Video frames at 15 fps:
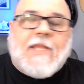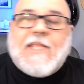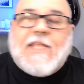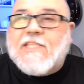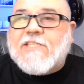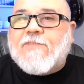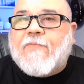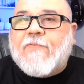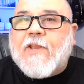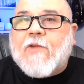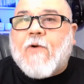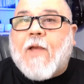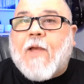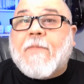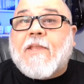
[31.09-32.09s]
In this
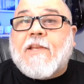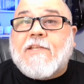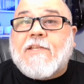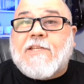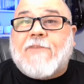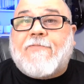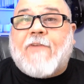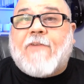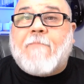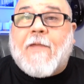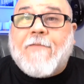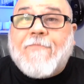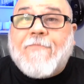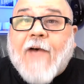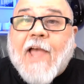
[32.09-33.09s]
video, I'm going to identify my
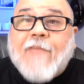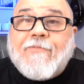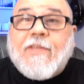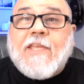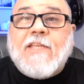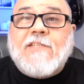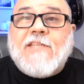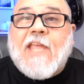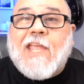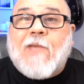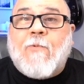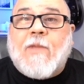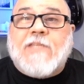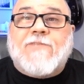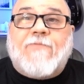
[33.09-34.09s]
five key
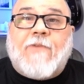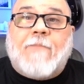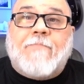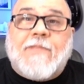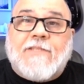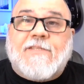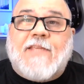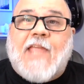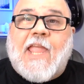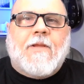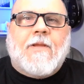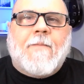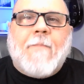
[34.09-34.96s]
takeaways from this game.